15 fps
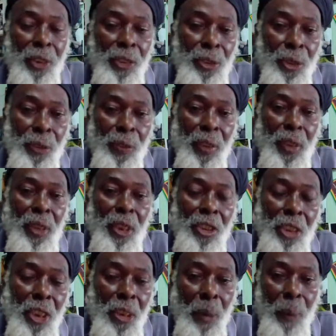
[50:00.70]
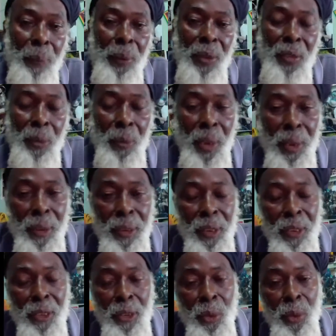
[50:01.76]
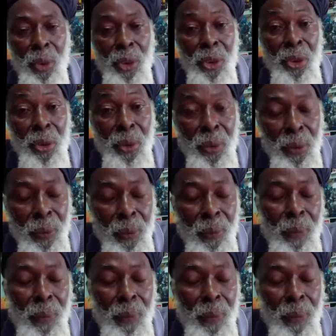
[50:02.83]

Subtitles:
and the certification and the baptism and the things that you want to do?